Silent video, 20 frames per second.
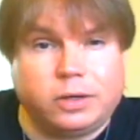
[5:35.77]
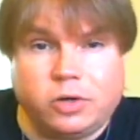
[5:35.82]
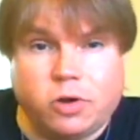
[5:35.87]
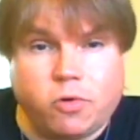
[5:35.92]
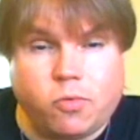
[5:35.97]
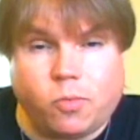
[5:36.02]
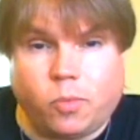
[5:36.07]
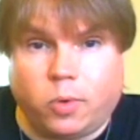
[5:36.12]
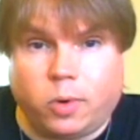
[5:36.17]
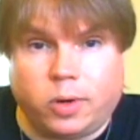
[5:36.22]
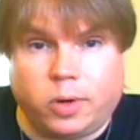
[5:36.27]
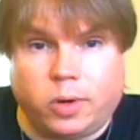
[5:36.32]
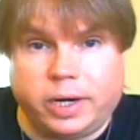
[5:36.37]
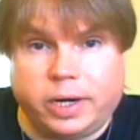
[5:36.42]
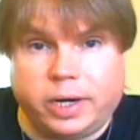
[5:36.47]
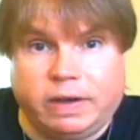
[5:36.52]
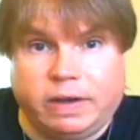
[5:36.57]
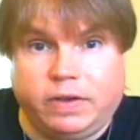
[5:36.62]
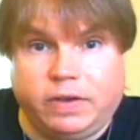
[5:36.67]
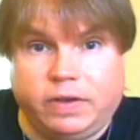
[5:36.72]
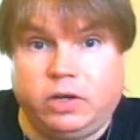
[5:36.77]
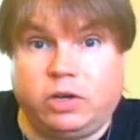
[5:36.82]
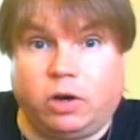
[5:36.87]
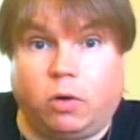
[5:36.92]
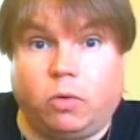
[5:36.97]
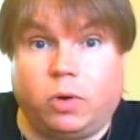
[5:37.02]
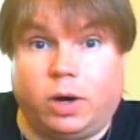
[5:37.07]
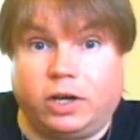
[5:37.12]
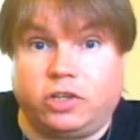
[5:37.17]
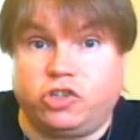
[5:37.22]
Don't worry if you
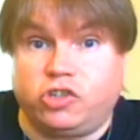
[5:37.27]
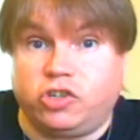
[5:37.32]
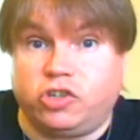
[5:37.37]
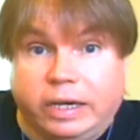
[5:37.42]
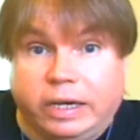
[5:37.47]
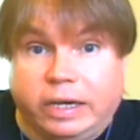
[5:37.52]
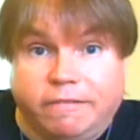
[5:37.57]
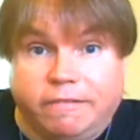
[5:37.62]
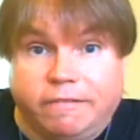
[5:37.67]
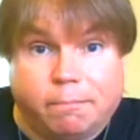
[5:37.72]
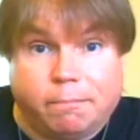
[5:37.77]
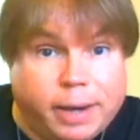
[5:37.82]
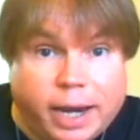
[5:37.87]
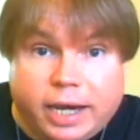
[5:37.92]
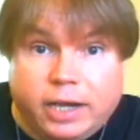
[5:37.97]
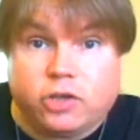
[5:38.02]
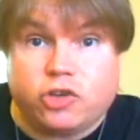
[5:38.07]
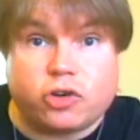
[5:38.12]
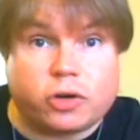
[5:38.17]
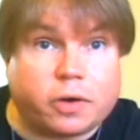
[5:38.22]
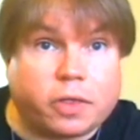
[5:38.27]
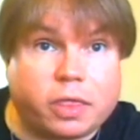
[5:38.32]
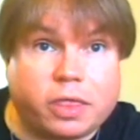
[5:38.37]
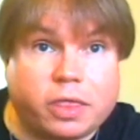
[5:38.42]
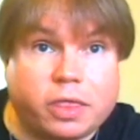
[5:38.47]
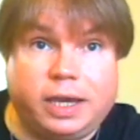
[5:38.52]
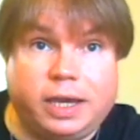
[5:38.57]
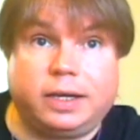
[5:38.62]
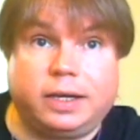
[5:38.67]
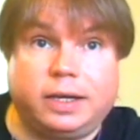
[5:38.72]
don't achieve major
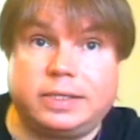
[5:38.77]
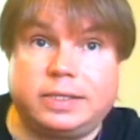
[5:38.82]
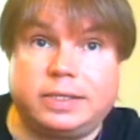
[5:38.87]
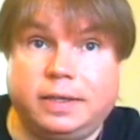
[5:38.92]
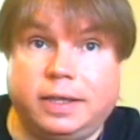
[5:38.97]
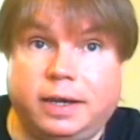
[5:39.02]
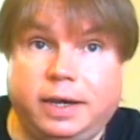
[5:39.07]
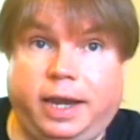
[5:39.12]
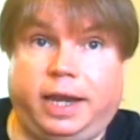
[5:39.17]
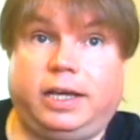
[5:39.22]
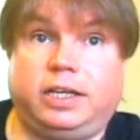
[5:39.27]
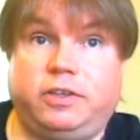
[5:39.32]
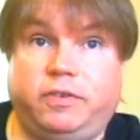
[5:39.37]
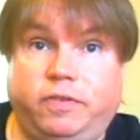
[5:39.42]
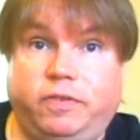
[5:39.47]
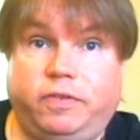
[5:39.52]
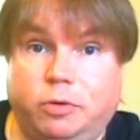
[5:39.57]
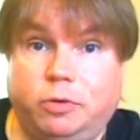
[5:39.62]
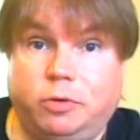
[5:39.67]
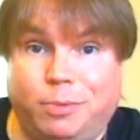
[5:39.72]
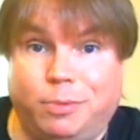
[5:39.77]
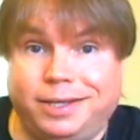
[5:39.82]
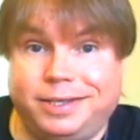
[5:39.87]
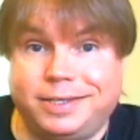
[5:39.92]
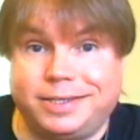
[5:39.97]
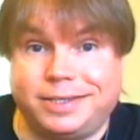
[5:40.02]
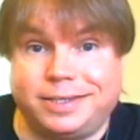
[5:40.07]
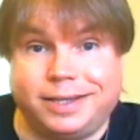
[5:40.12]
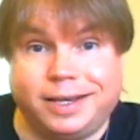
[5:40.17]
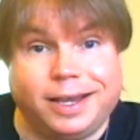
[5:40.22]
things in the next few
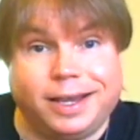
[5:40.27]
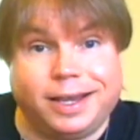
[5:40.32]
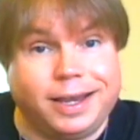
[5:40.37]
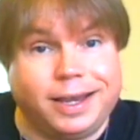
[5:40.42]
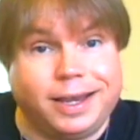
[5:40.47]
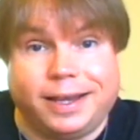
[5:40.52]
months.